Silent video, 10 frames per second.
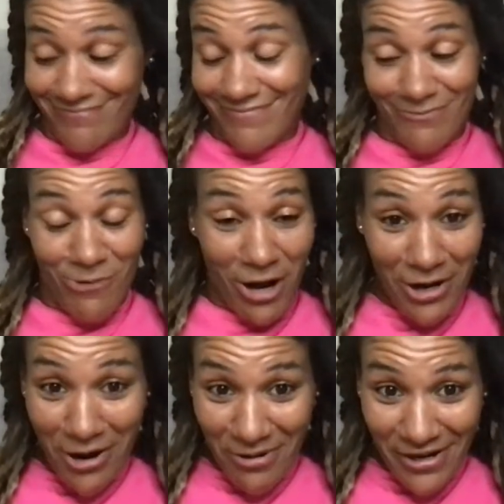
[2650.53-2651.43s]
one
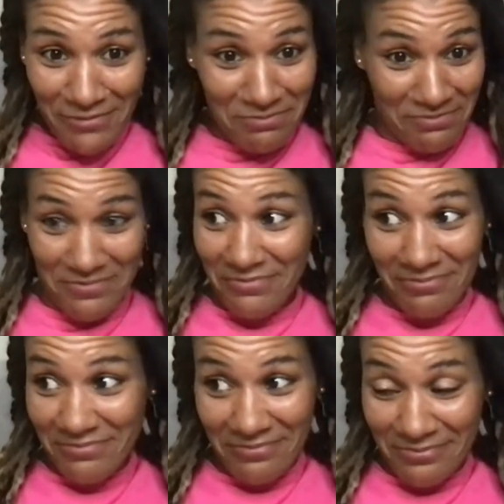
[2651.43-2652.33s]
hour
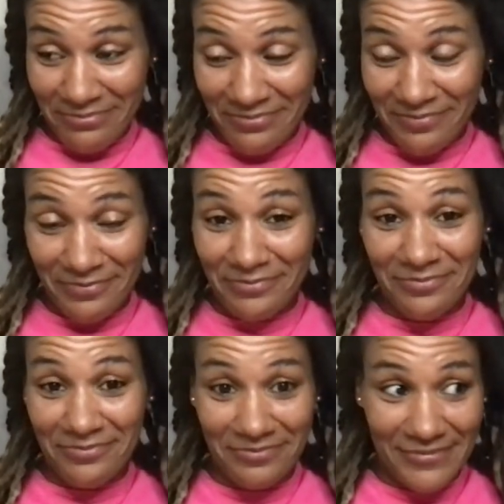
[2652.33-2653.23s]
Mm-mm.
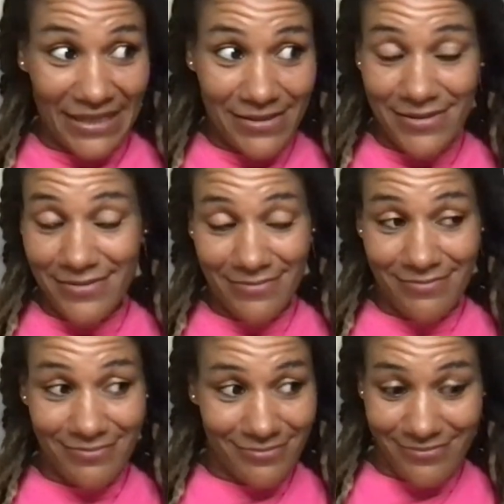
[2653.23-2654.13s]
that's
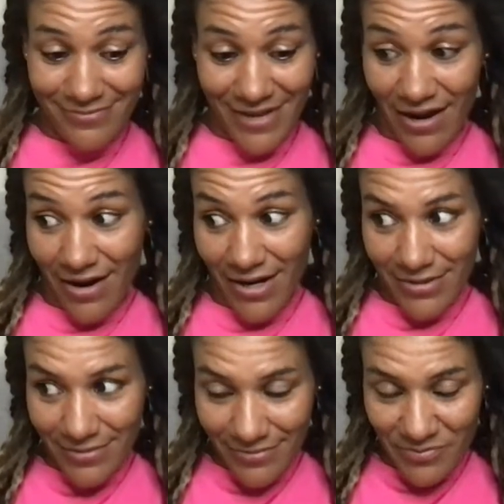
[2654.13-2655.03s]

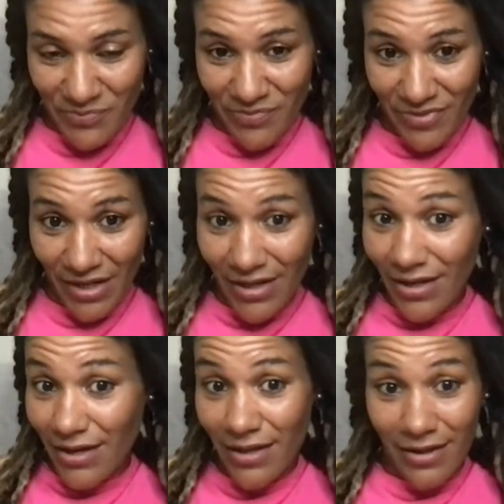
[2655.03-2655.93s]
hard
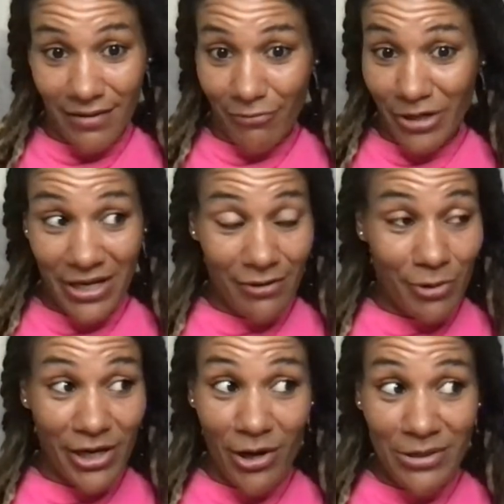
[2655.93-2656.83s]
we
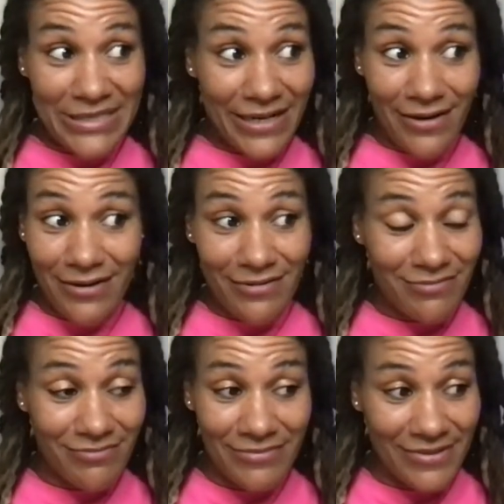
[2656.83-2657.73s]
we out
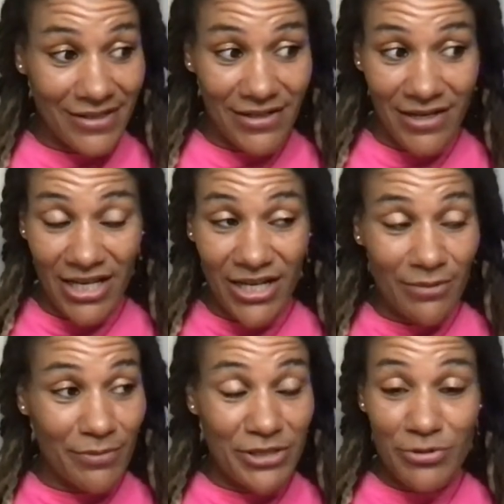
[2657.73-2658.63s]
there
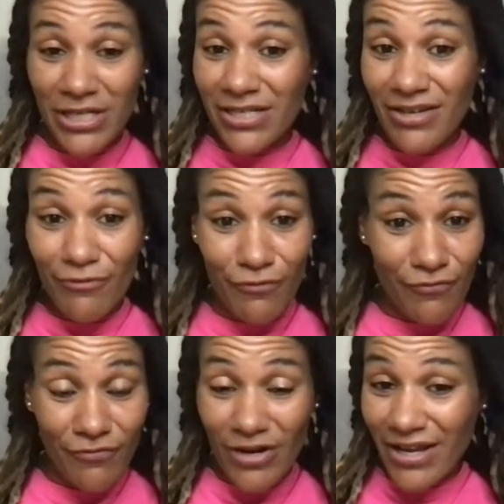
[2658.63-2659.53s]
between
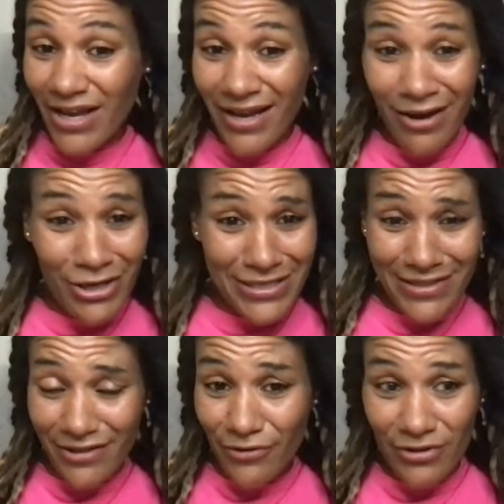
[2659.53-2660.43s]

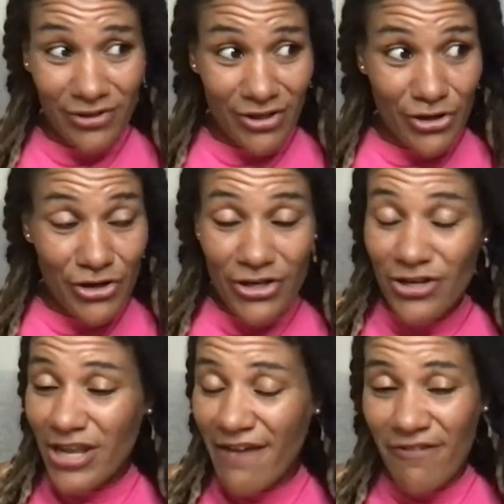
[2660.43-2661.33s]
honestly
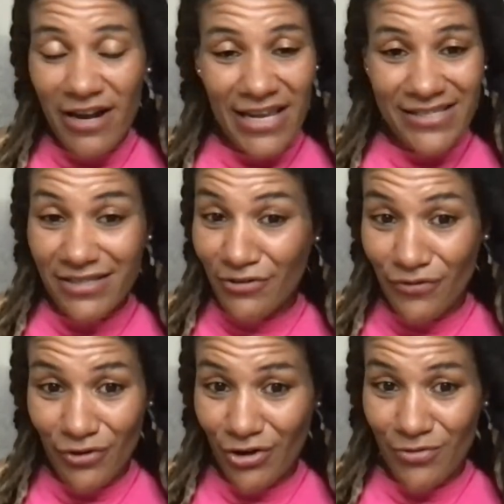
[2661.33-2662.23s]
never less than
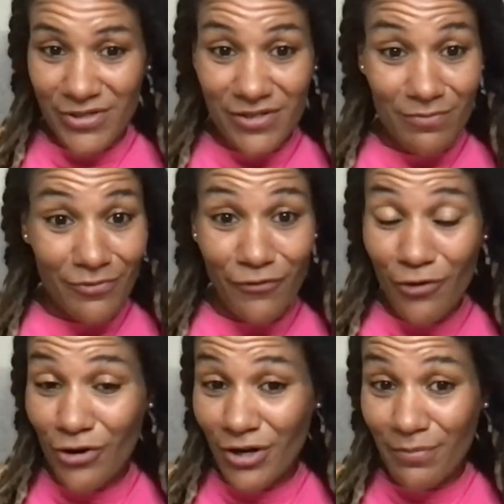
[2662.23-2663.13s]
four hours
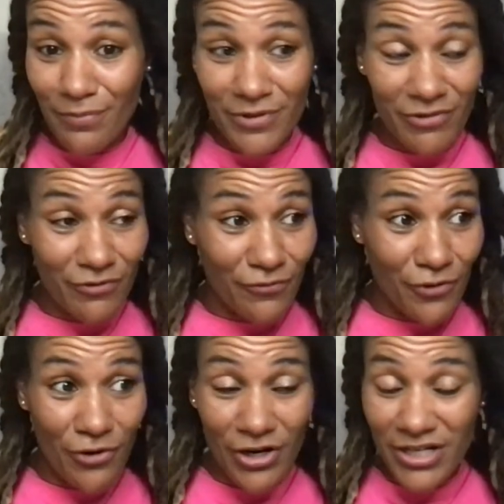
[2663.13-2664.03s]
four between
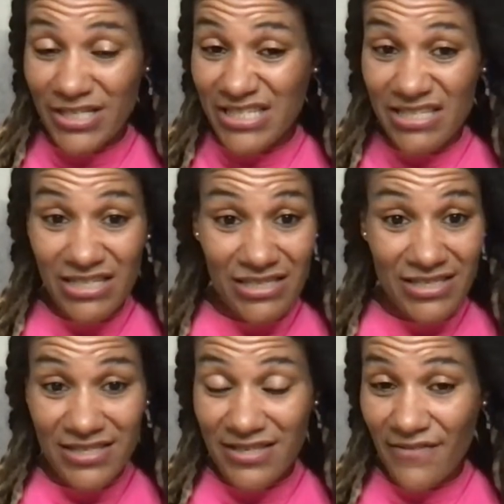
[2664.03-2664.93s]
four
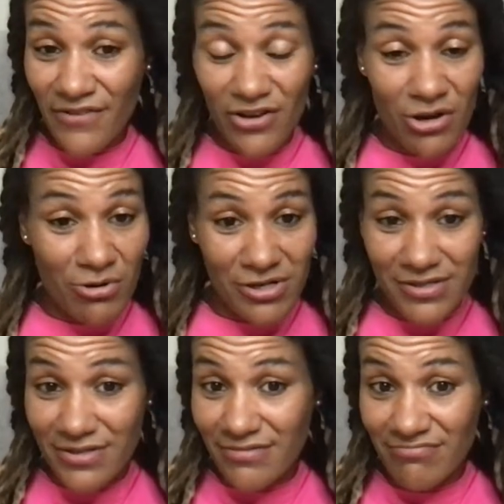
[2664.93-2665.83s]
six seven
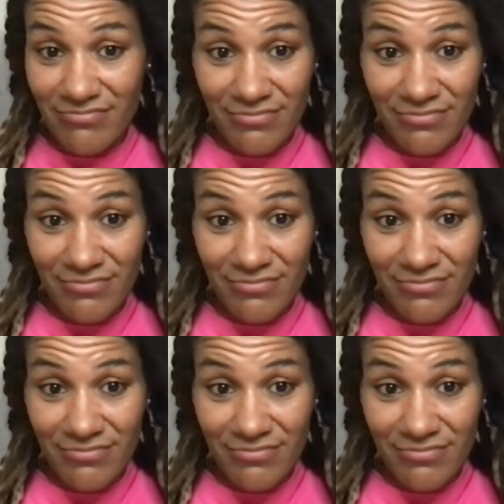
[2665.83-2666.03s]
hours